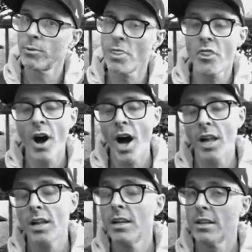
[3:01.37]
thought
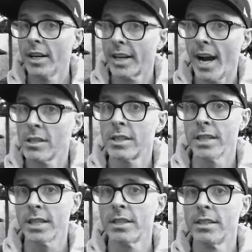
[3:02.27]
like I
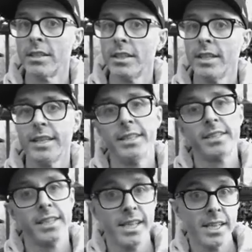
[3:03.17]
think and
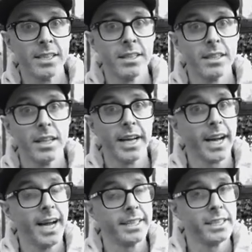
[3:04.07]
did like
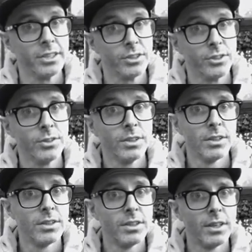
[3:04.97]
I do,
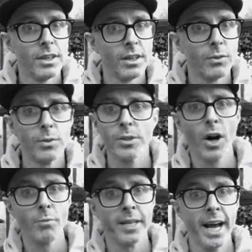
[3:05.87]
we would all
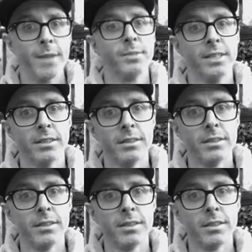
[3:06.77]
be happy.
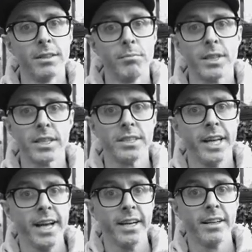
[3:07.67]
Because
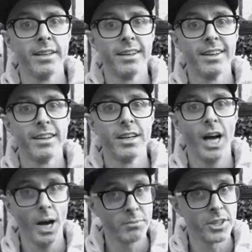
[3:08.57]
hey,
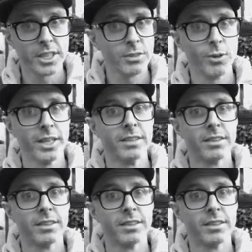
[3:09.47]
I'm the good one.